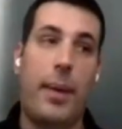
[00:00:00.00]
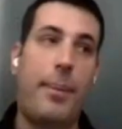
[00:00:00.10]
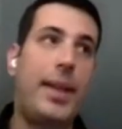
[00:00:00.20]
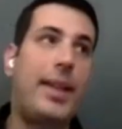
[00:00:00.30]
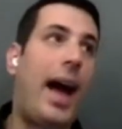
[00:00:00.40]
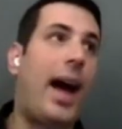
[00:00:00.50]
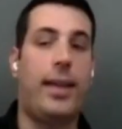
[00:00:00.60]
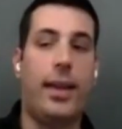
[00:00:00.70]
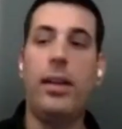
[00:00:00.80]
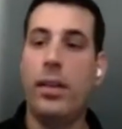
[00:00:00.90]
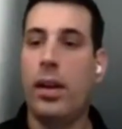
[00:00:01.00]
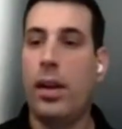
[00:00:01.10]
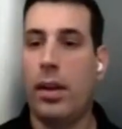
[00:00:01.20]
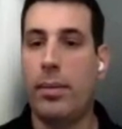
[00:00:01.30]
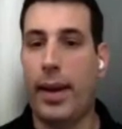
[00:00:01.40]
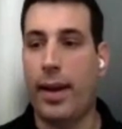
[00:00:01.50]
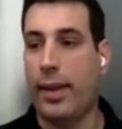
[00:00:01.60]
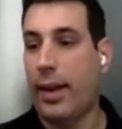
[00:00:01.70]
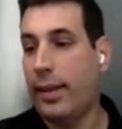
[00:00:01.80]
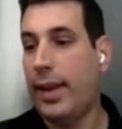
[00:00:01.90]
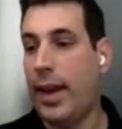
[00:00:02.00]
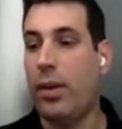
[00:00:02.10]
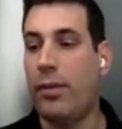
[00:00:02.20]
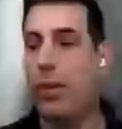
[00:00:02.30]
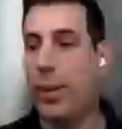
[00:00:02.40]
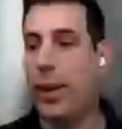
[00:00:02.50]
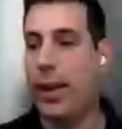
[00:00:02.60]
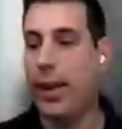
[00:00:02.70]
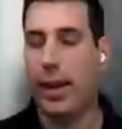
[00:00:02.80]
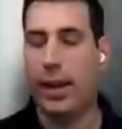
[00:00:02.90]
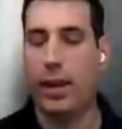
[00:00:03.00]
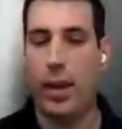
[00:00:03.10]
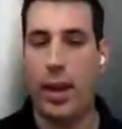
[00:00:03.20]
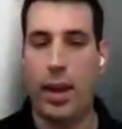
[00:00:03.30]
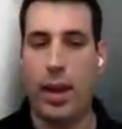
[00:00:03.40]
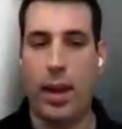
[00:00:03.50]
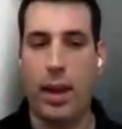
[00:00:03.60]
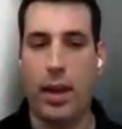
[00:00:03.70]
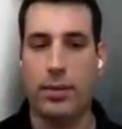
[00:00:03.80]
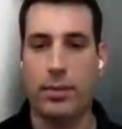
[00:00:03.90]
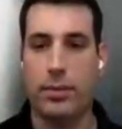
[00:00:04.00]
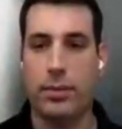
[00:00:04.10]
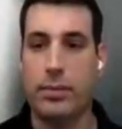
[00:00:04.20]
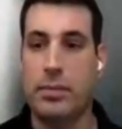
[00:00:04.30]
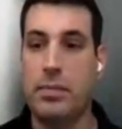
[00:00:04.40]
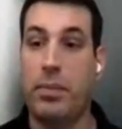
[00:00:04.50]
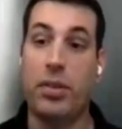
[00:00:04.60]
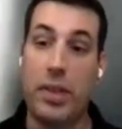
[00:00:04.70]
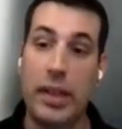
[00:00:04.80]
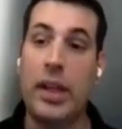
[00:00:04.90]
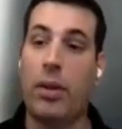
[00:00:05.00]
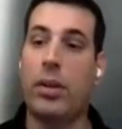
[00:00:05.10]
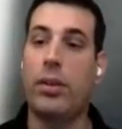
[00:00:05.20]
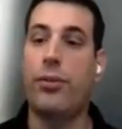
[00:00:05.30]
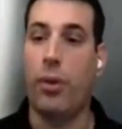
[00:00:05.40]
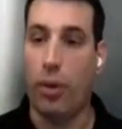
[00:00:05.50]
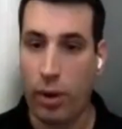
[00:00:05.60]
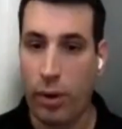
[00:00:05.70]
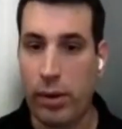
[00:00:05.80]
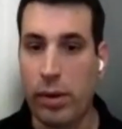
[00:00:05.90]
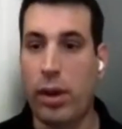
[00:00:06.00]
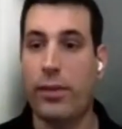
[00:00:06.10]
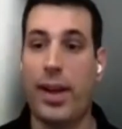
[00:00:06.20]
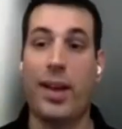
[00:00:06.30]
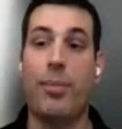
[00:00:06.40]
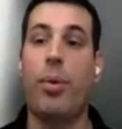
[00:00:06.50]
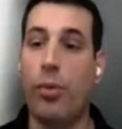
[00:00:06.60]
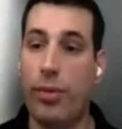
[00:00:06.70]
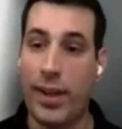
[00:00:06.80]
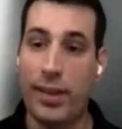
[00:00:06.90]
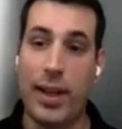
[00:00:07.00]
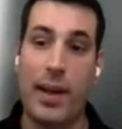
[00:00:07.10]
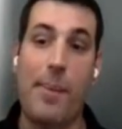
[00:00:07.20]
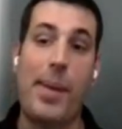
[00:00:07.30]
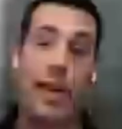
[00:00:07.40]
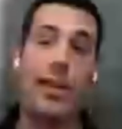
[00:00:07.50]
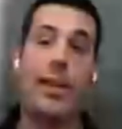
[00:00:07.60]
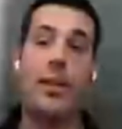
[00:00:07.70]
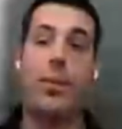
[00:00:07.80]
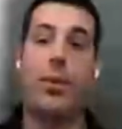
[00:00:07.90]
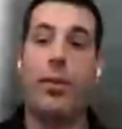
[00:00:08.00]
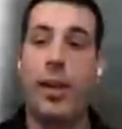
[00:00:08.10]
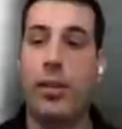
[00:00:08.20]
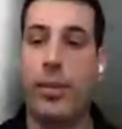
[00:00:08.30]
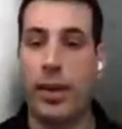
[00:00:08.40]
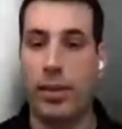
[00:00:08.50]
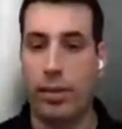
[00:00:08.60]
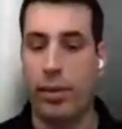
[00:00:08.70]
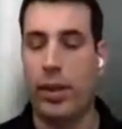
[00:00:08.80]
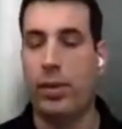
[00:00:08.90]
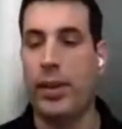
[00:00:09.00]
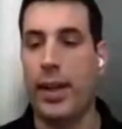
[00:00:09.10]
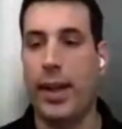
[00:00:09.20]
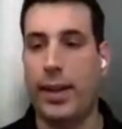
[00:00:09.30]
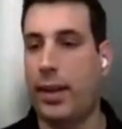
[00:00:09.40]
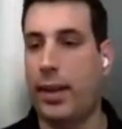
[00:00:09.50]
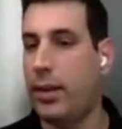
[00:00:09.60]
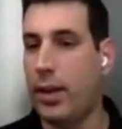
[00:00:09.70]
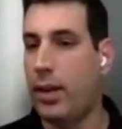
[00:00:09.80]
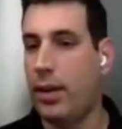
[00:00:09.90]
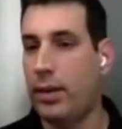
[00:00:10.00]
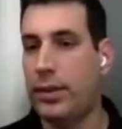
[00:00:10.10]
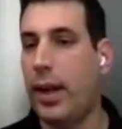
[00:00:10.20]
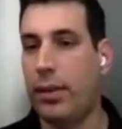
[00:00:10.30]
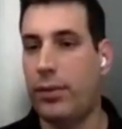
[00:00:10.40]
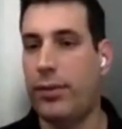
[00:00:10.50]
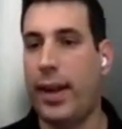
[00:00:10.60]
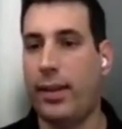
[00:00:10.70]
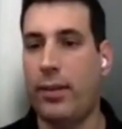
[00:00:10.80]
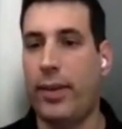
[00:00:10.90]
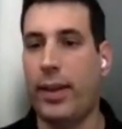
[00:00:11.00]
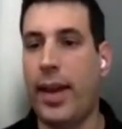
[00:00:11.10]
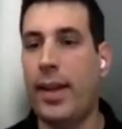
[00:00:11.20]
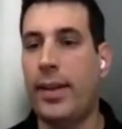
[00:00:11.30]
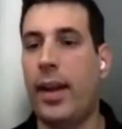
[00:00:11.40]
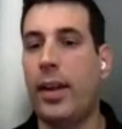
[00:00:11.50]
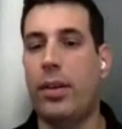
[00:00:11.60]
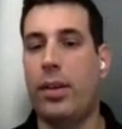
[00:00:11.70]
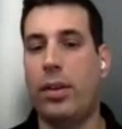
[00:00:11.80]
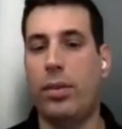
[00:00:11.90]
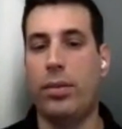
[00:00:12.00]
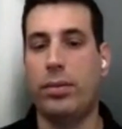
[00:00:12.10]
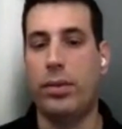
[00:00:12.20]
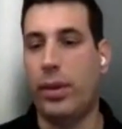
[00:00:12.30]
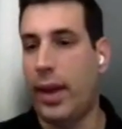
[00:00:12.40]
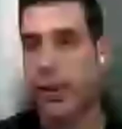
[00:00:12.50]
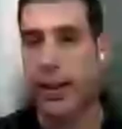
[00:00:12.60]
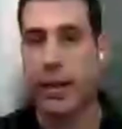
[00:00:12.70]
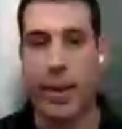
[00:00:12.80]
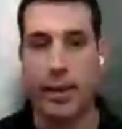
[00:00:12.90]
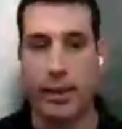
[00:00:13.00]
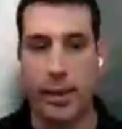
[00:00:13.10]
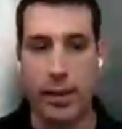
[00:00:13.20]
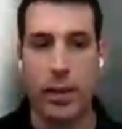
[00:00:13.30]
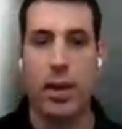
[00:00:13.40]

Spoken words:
bit harder because in the end you have a weekly procedure you need to follow. You need to have like a approve list, like a baseline approval to make sure that you're not getting tons of alerts every day, and then you can't really manage it.